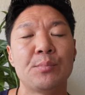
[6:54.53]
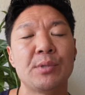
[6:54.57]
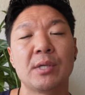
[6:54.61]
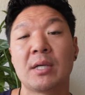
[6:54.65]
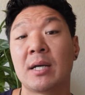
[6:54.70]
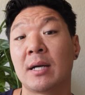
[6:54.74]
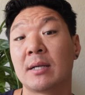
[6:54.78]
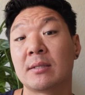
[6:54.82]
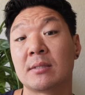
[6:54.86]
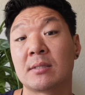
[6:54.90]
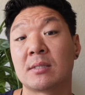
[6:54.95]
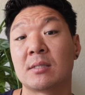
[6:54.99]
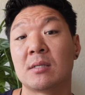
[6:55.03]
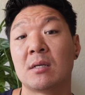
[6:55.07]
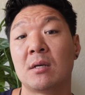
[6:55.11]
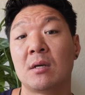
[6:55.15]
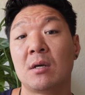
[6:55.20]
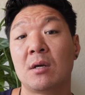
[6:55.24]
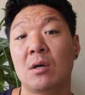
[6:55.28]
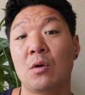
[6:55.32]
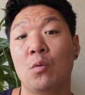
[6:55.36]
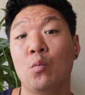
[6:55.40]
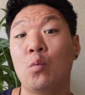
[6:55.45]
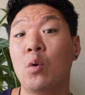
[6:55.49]
Because
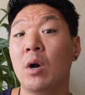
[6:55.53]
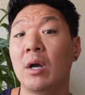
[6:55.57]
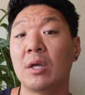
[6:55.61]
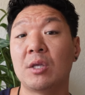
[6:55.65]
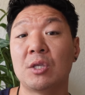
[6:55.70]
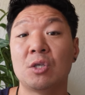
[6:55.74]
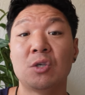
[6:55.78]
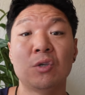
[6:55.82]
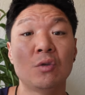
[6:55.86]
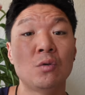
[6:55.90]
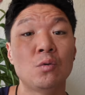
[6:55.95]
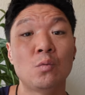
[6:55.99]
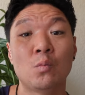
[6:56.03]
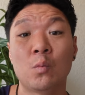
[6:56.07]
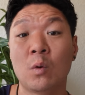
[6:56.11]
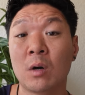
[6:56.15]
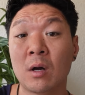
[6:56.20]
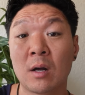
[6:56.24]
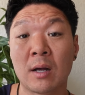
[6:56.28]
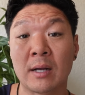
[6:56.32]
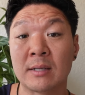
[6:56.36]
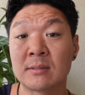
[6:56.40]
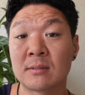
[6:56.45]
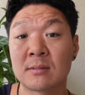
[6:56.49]
what you
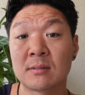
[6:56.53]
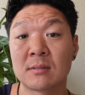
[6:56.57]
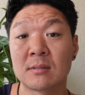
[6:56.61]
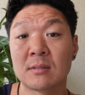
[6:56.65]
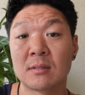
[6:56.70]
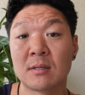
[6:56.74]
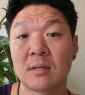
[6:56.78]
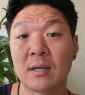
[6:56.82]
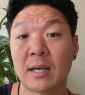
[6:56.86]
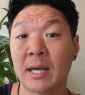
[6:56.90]
want